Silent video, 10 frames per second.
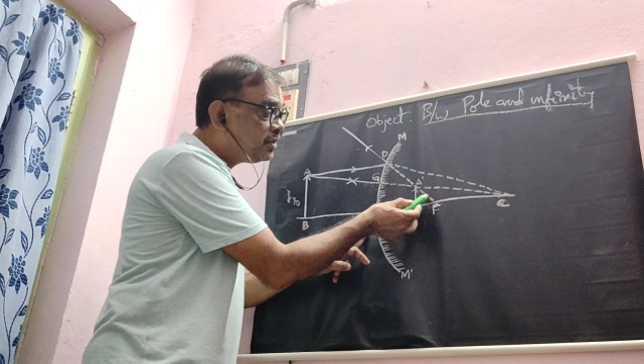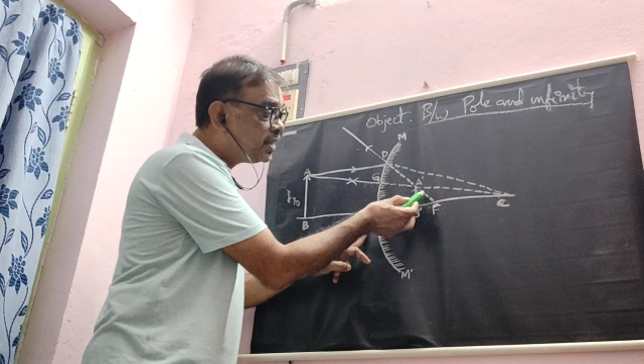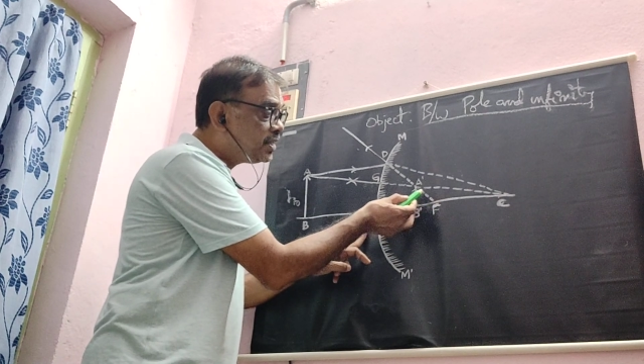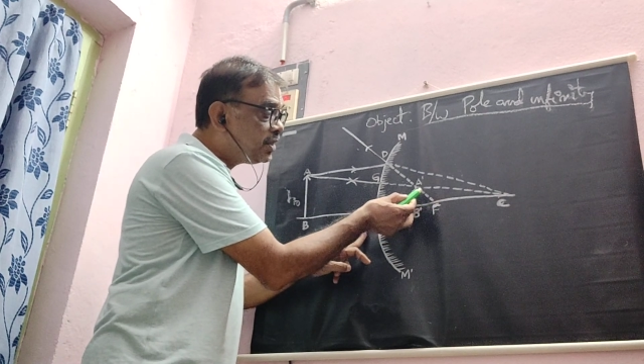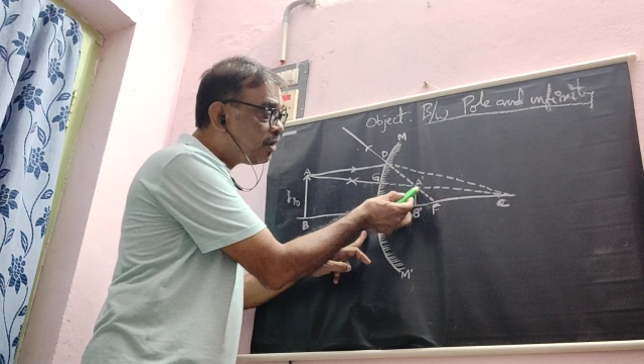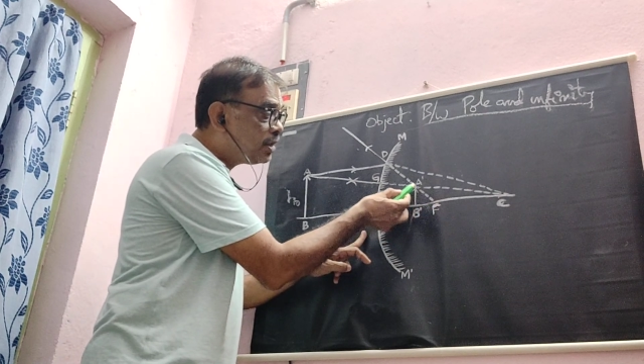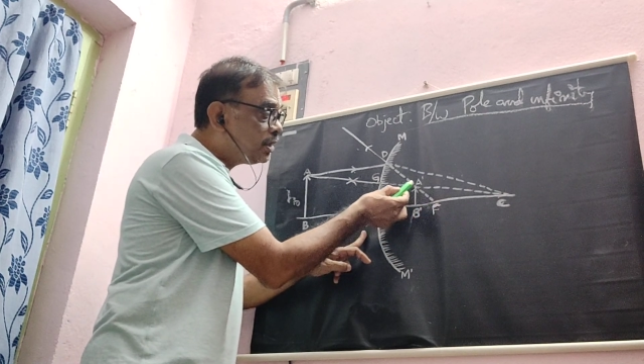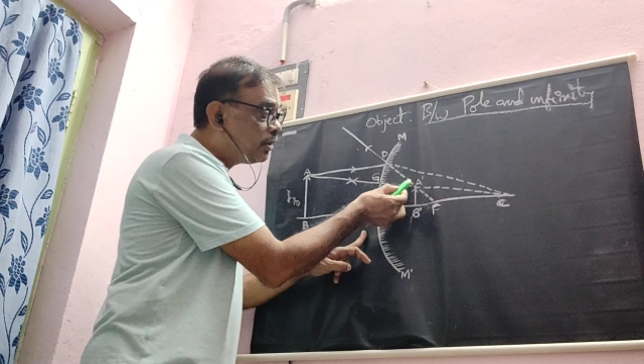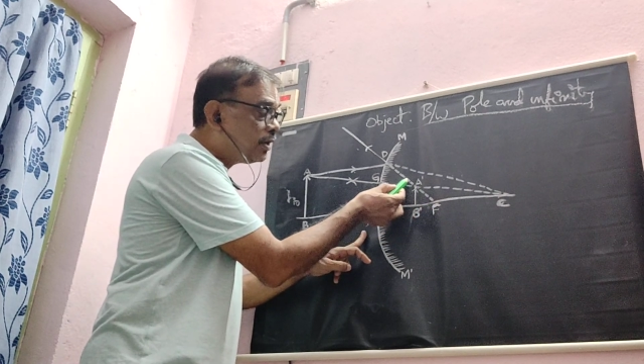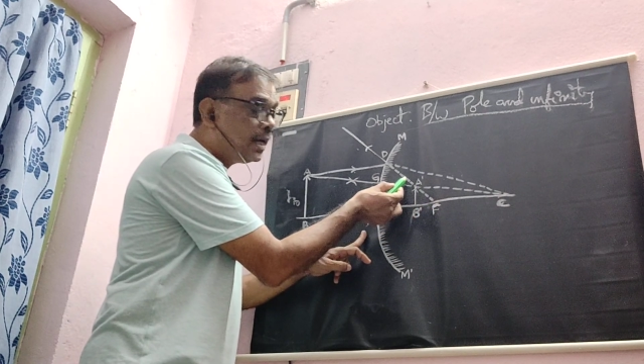you can see
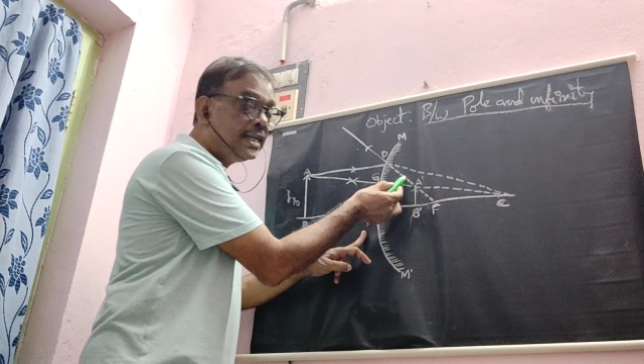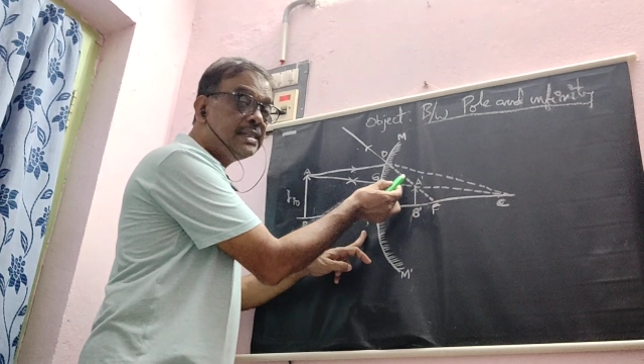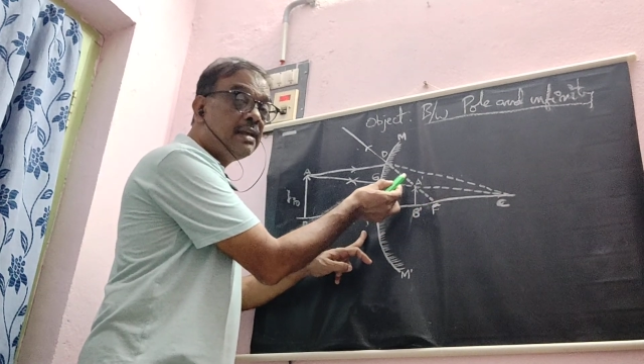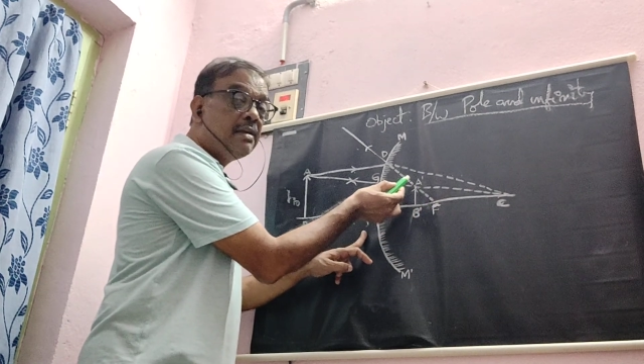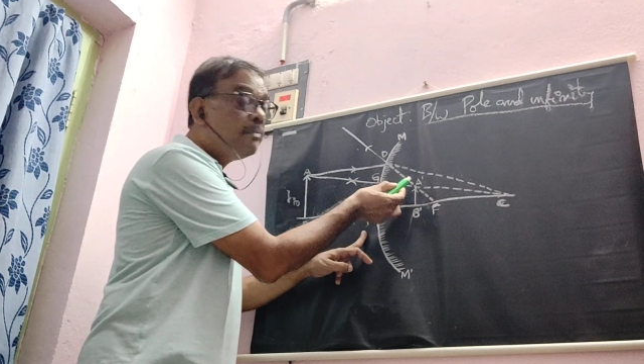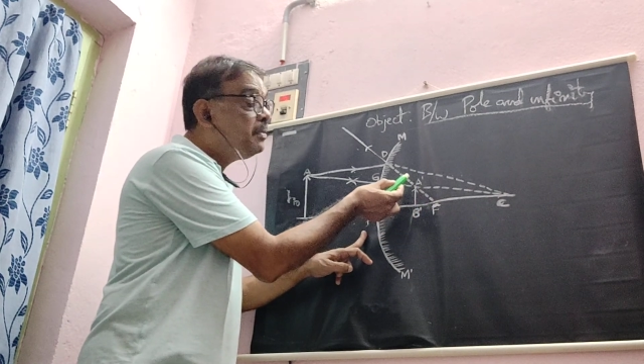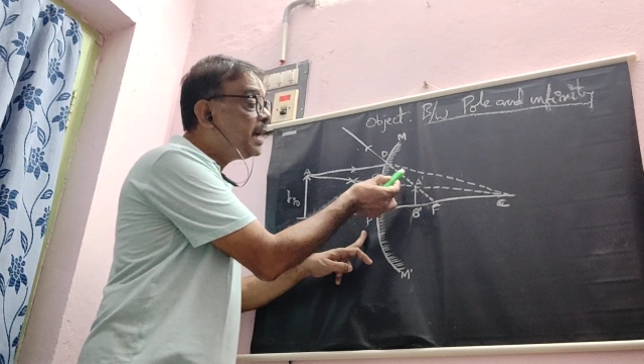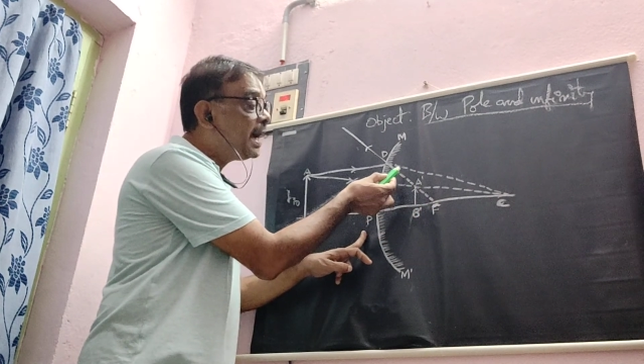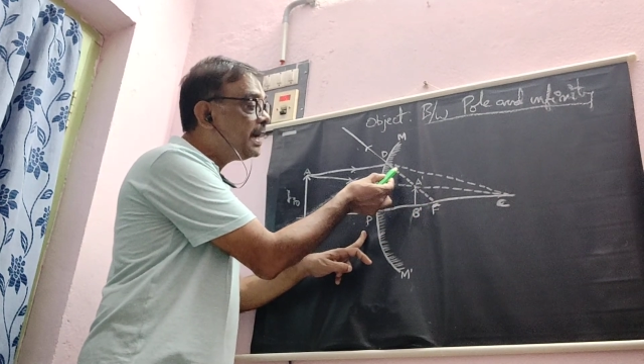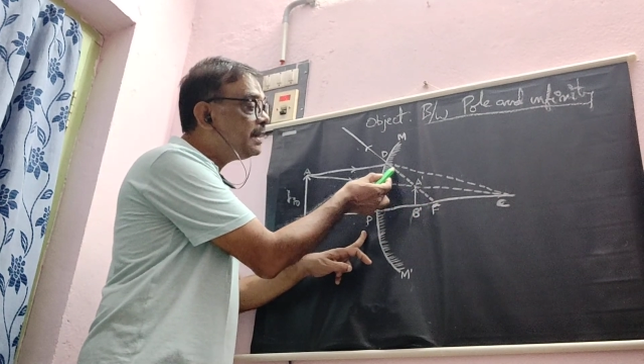dotted lines
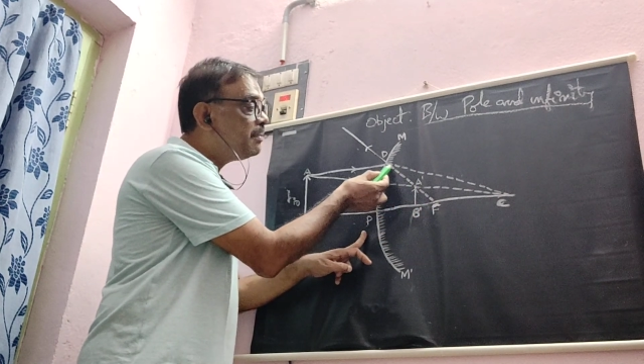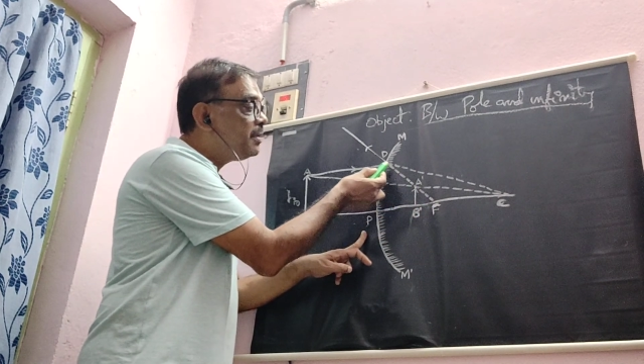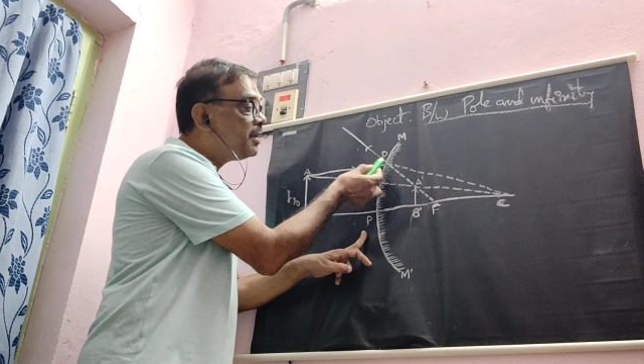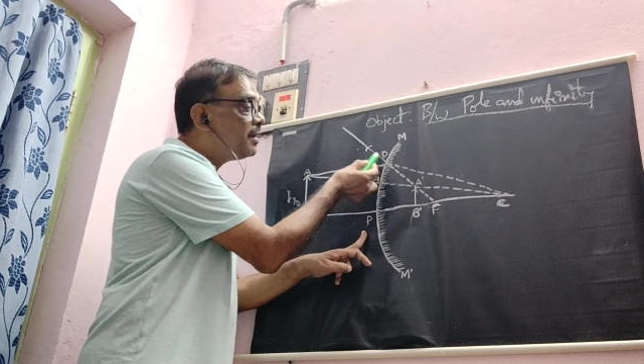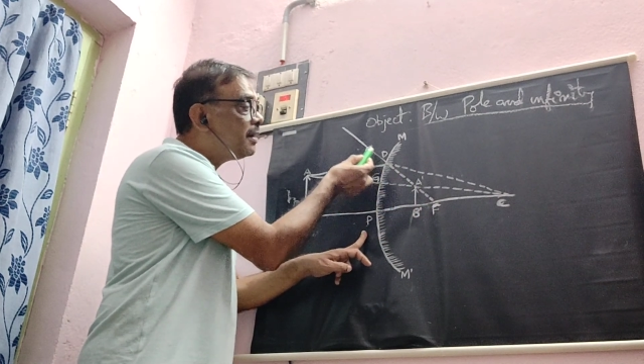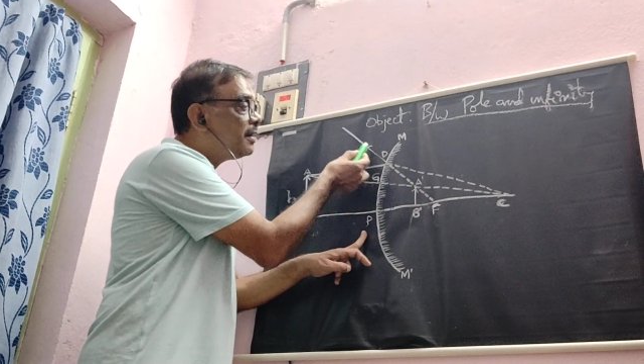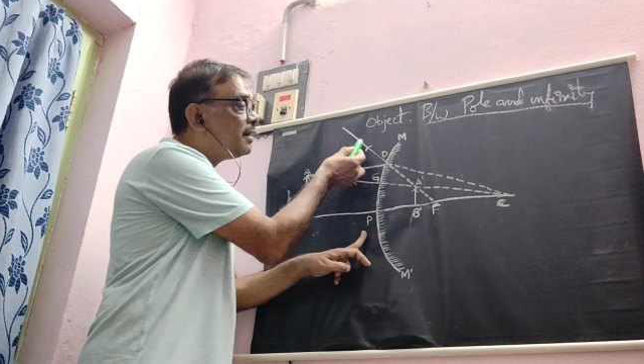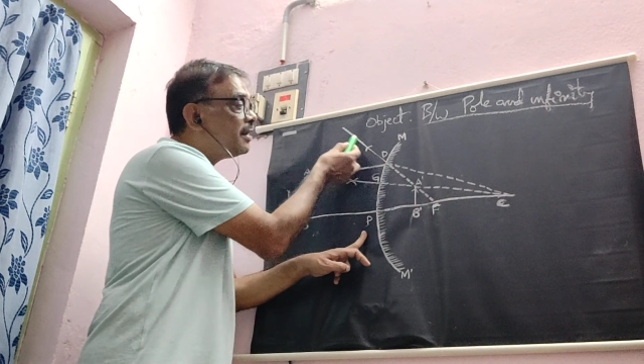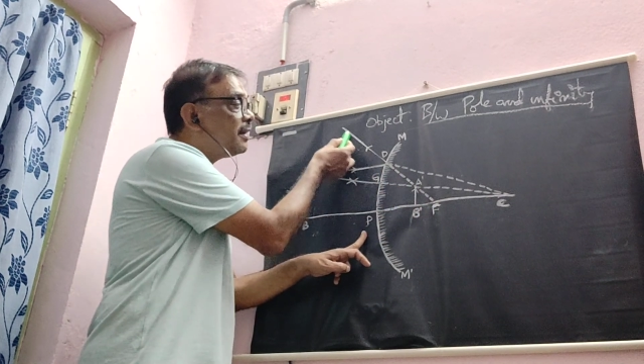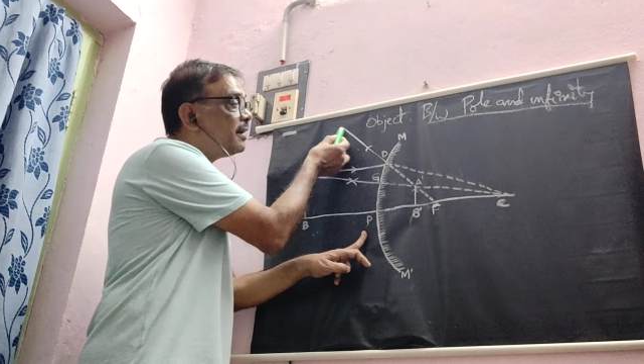behind the
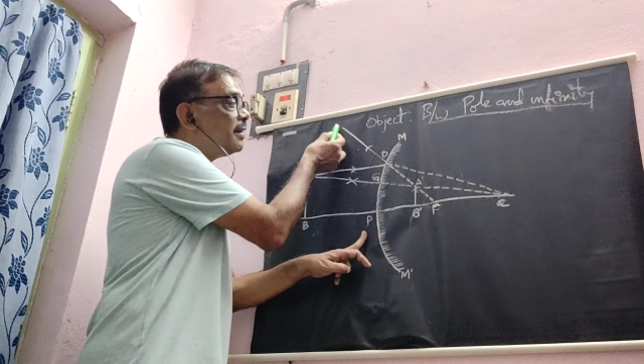mirror.